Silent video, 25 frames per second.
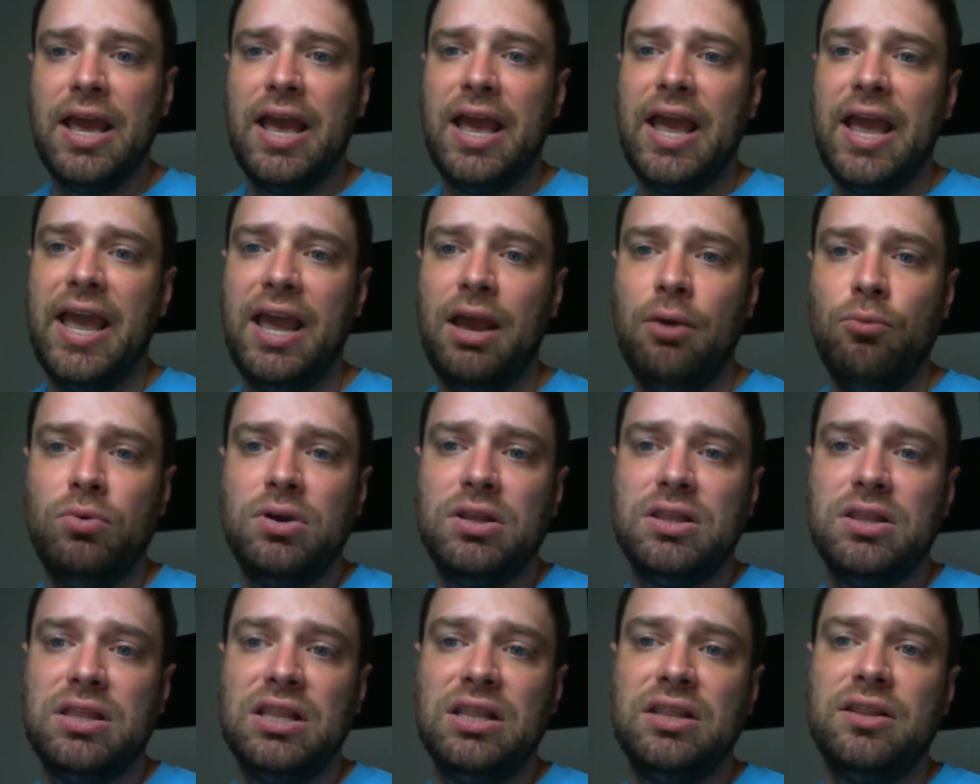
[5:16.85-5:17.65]
And with
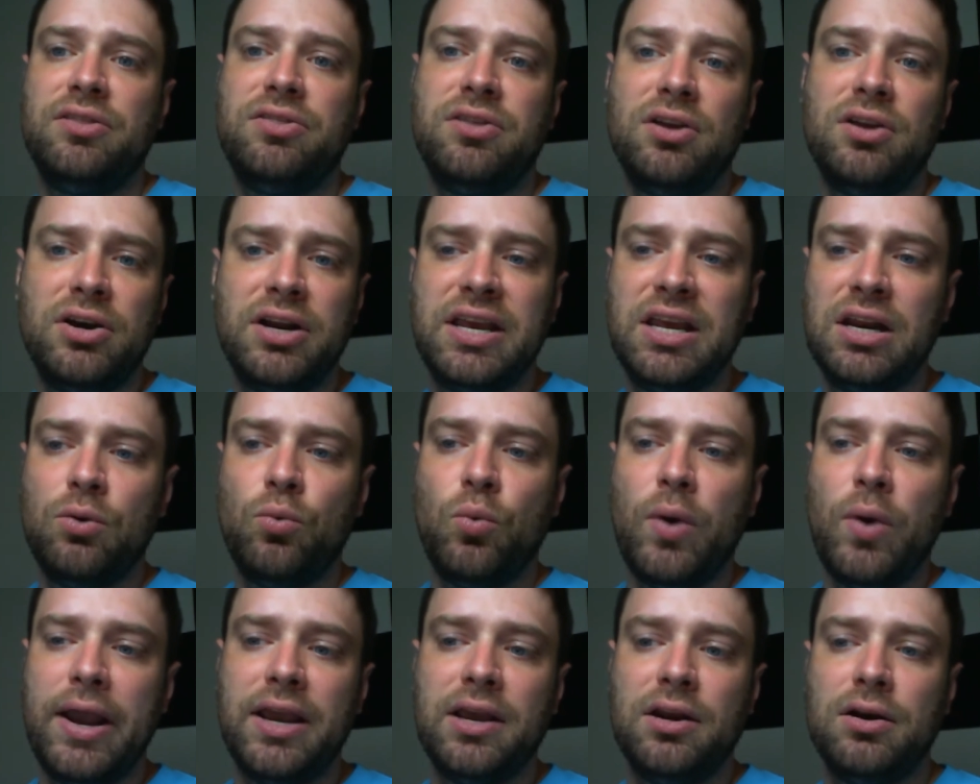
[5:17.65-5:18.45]
Thunderkin
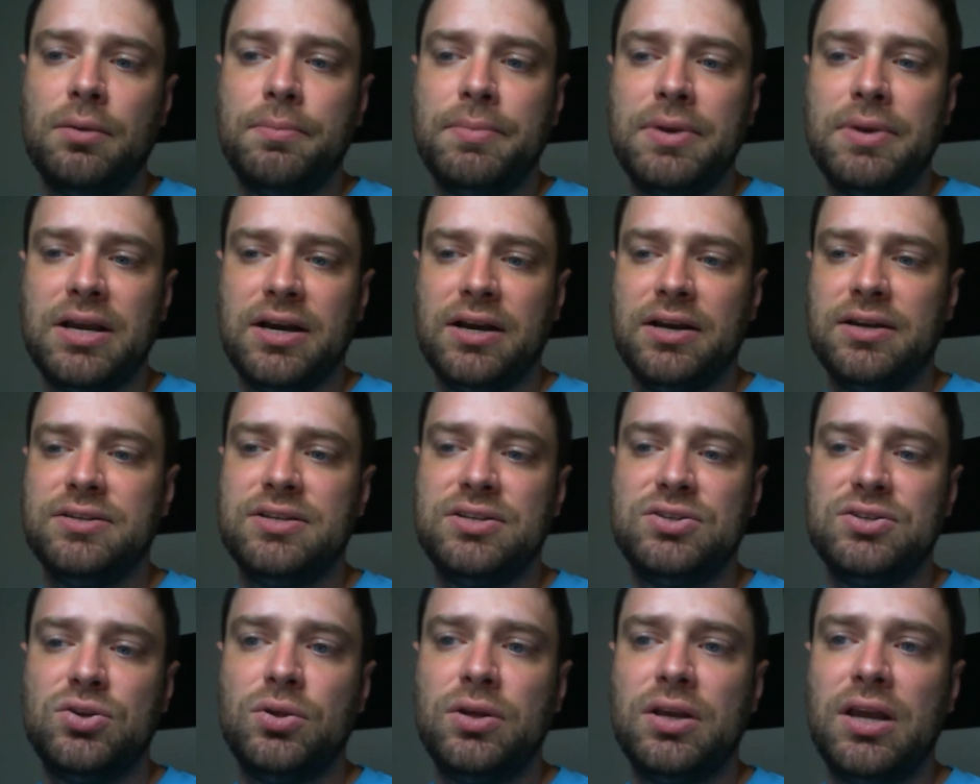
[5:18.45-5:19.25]
Awakener, because
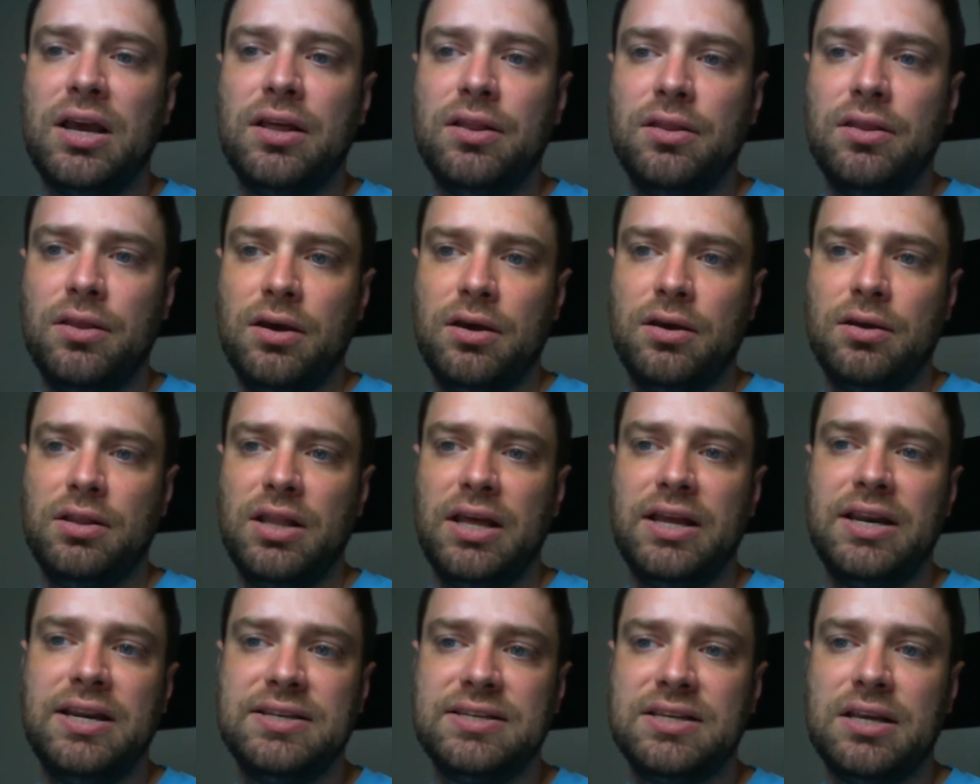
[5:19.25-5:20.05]
it's only got the
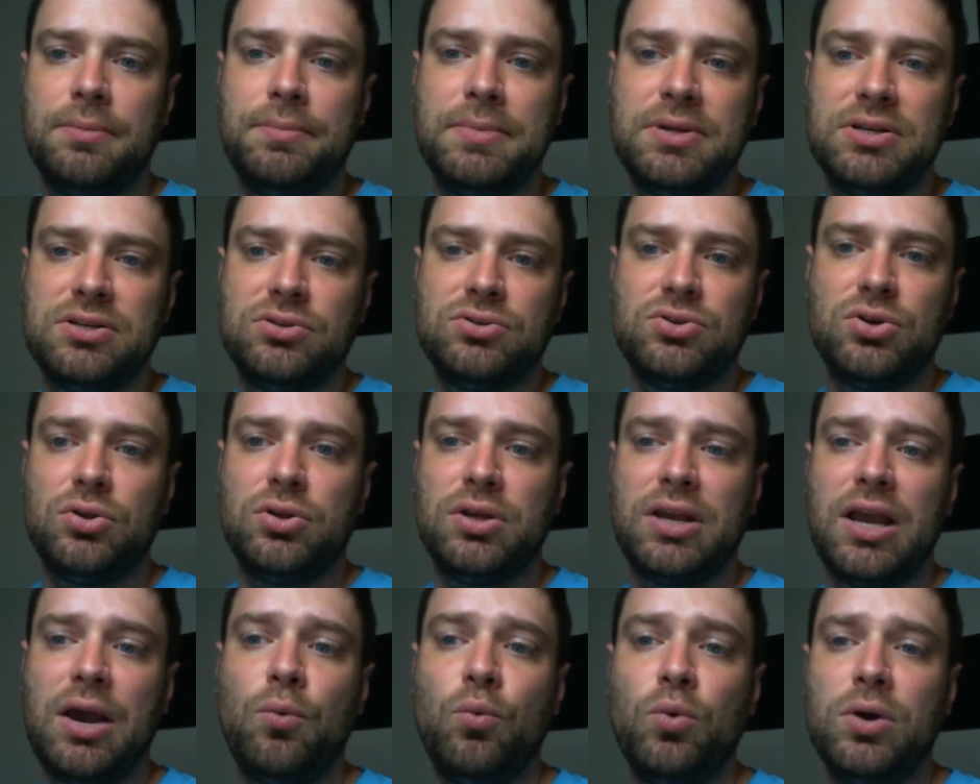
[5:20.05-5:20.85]
Lightning Skelemental's only
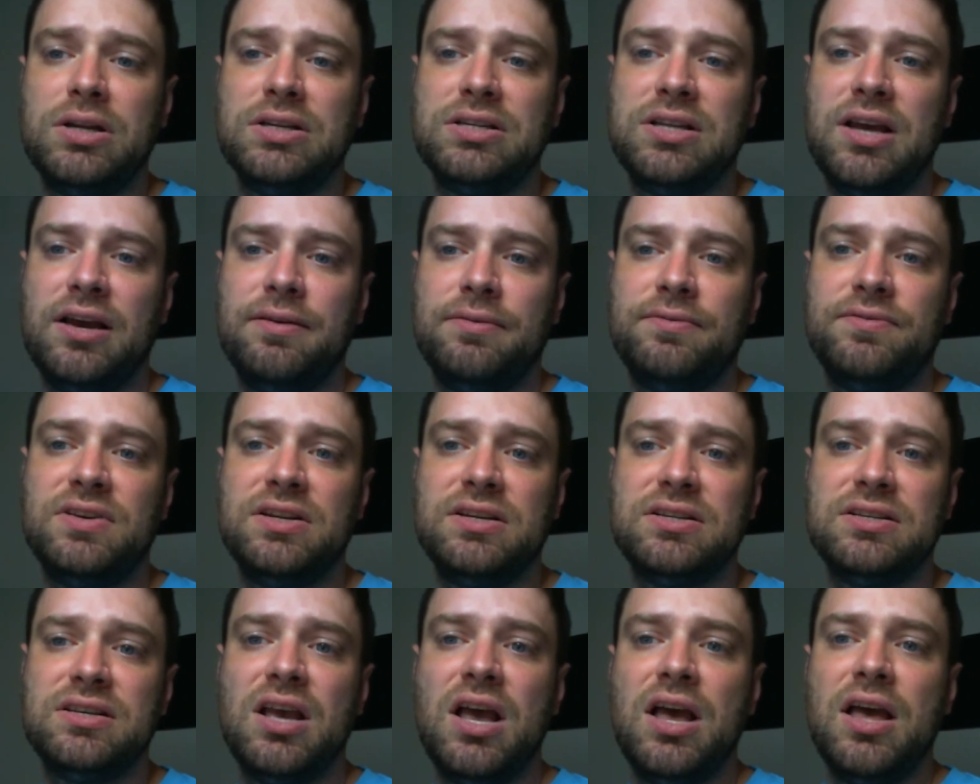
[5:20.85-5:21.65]
got 1
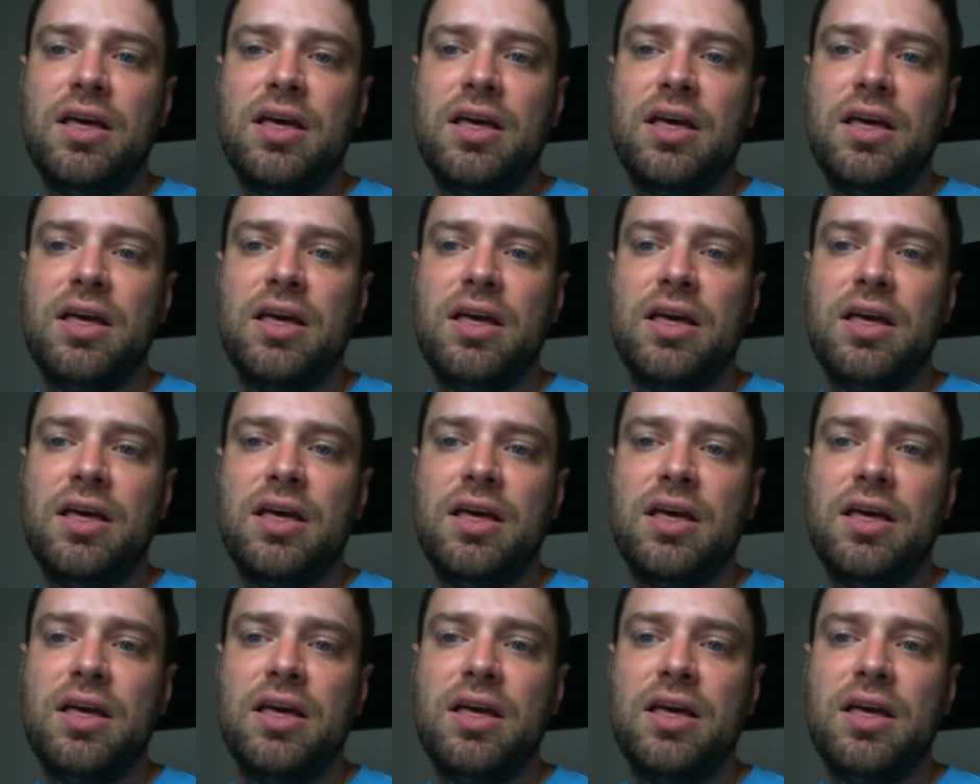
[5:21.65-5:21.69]
toughness,